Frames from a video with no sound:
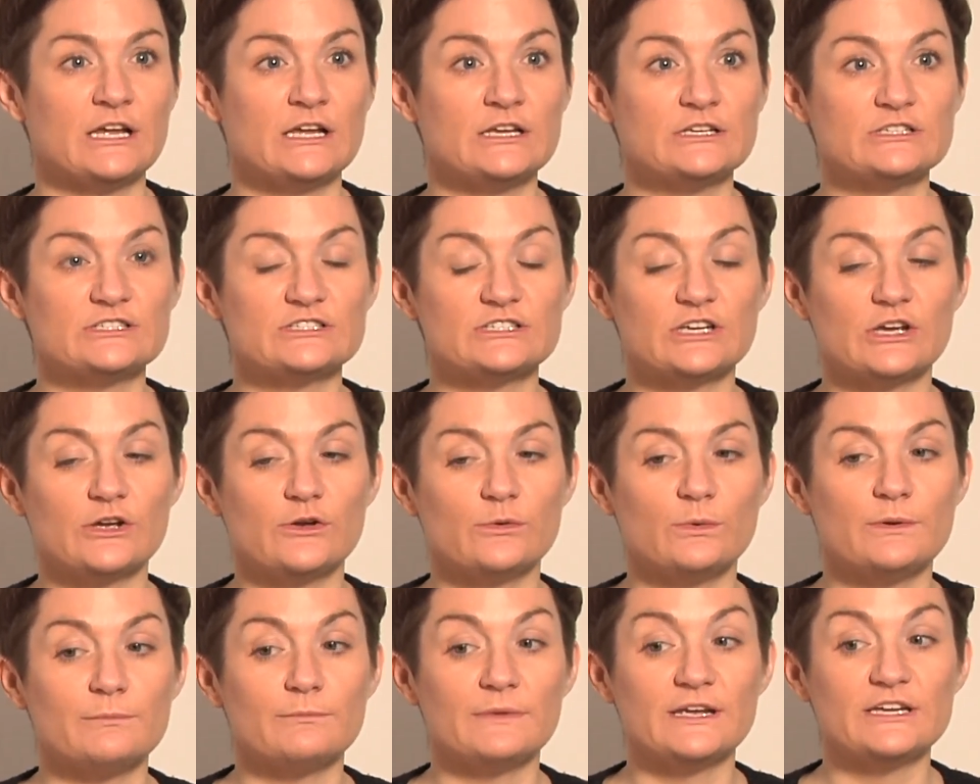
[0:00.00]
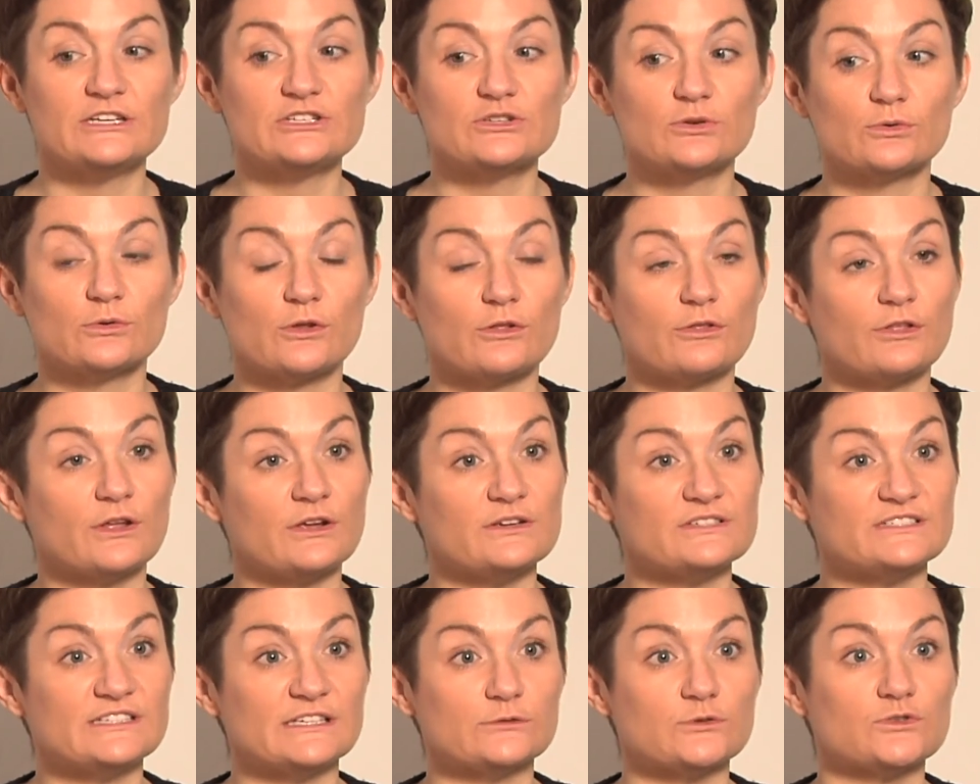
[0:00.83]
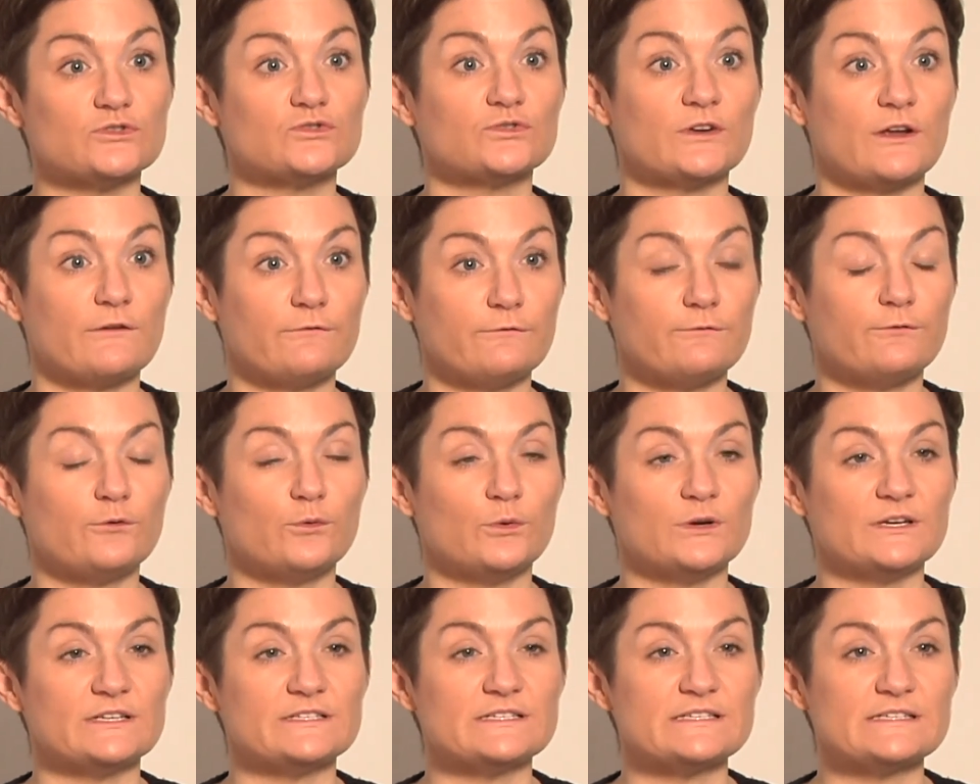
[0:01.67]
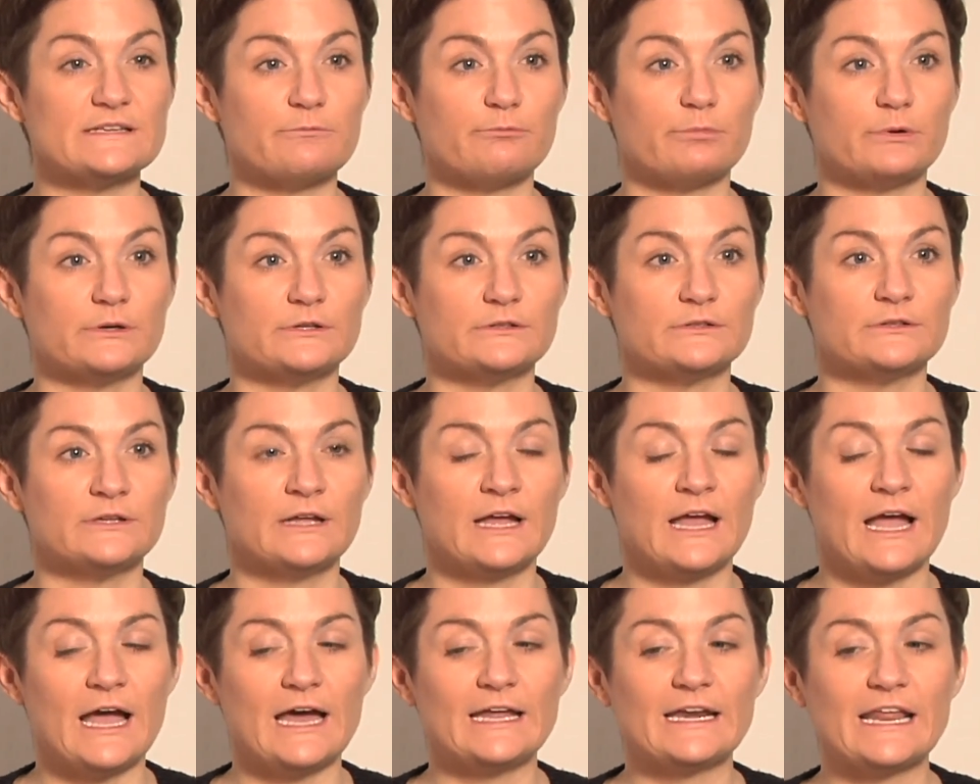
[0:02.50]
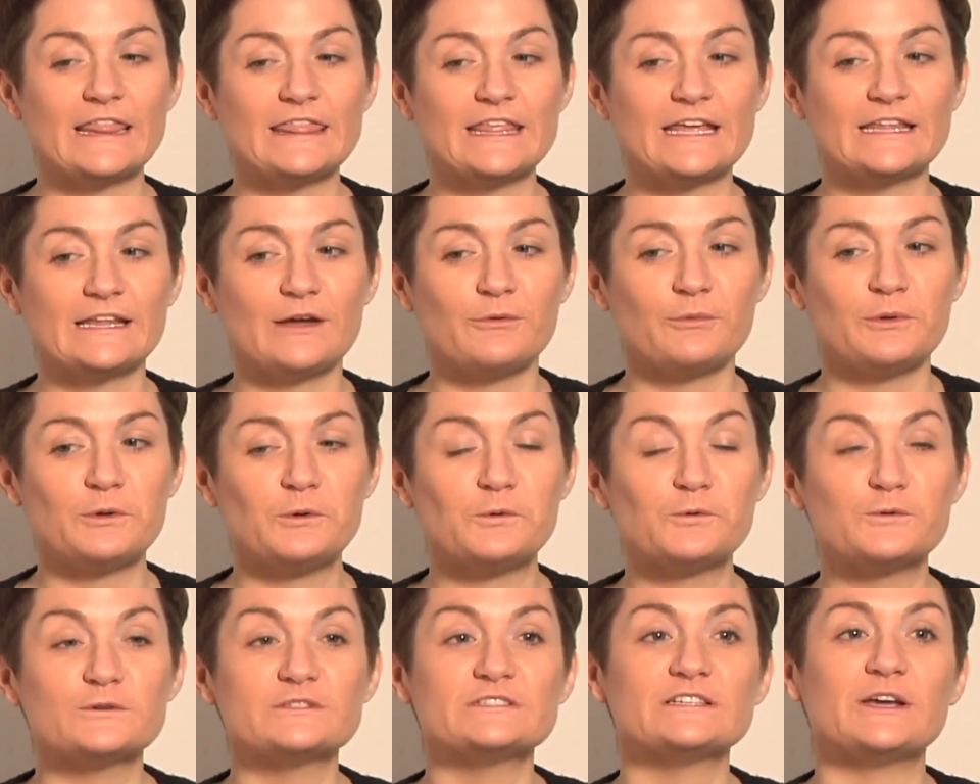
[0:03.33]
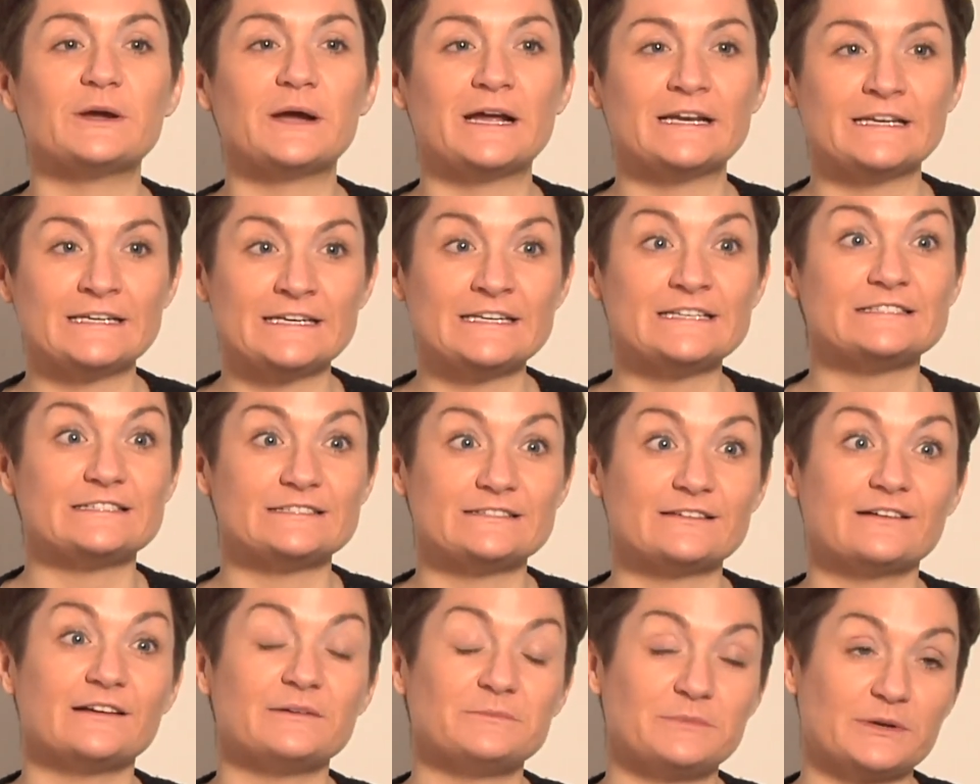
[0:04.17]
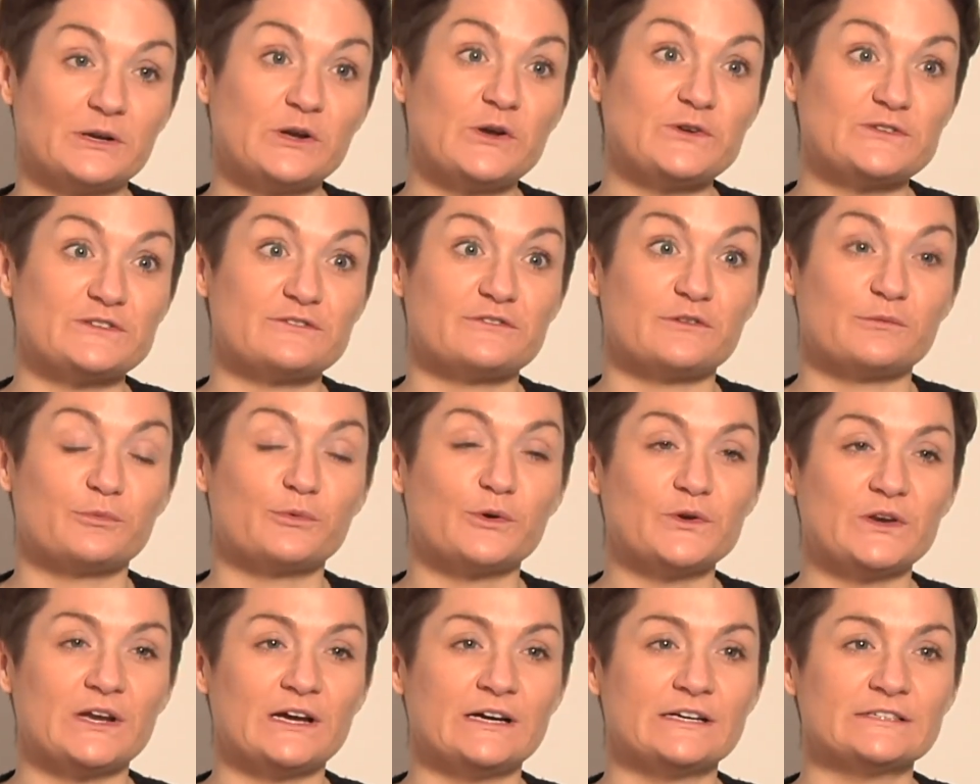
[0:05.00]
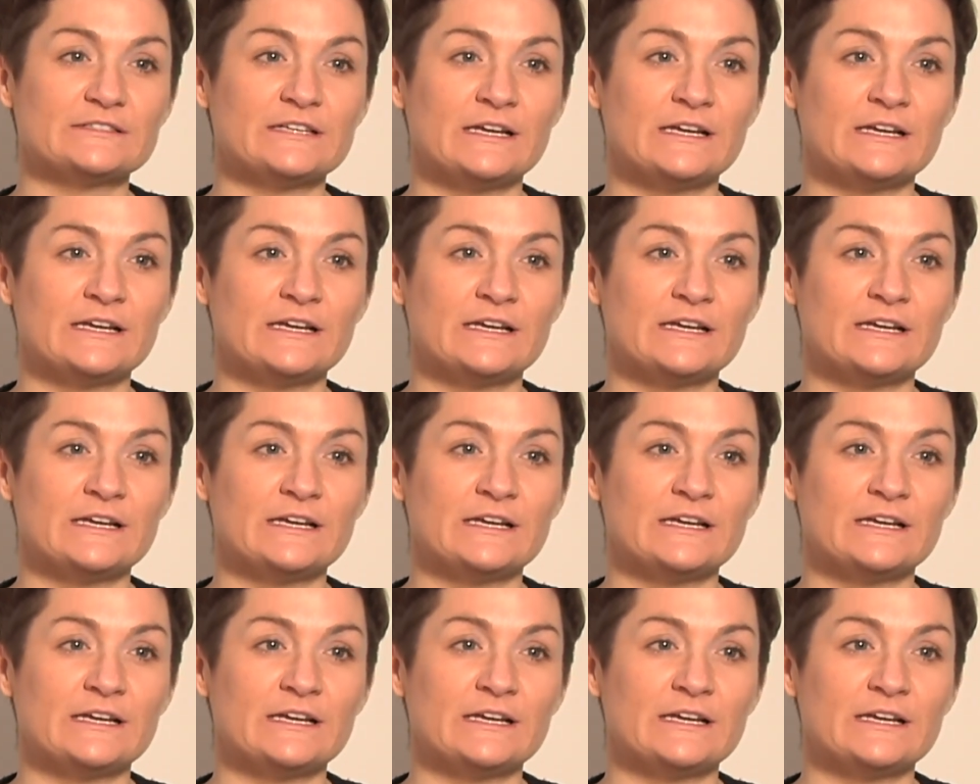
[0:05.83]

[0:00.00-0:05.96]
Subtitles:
So we made sure that those things were straightforward and simple. And I think that we also had an easy time because of the product.